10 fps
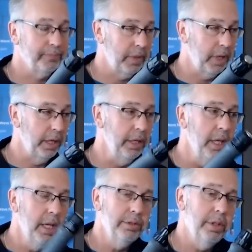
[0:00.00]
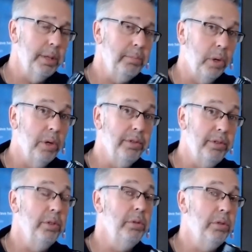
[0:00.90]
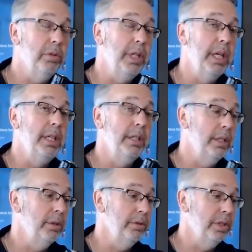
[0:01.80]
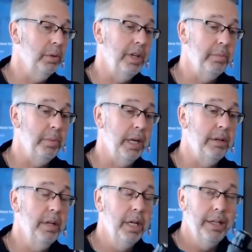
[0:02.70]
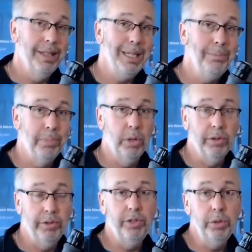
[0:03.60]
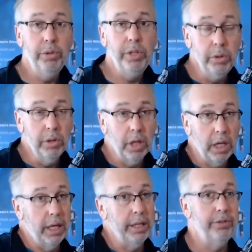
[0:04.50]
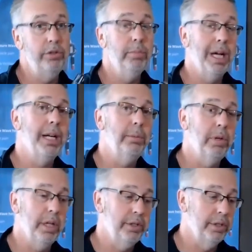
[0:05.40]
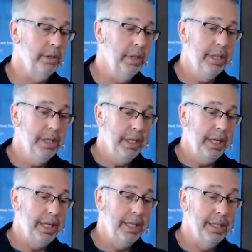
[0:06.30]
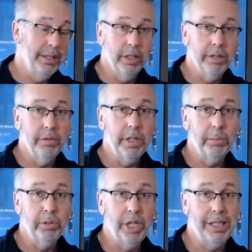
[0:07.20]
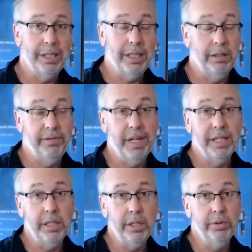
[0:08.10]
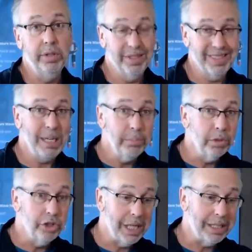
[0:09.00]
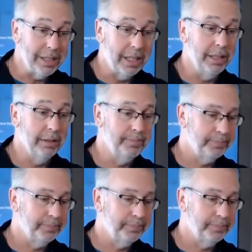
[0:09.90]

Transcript: Okay, so they both do create an acoustic wave pattern. They both do utilize pneumatic pressure and delivering a projectile. In fact, they use the same projectile.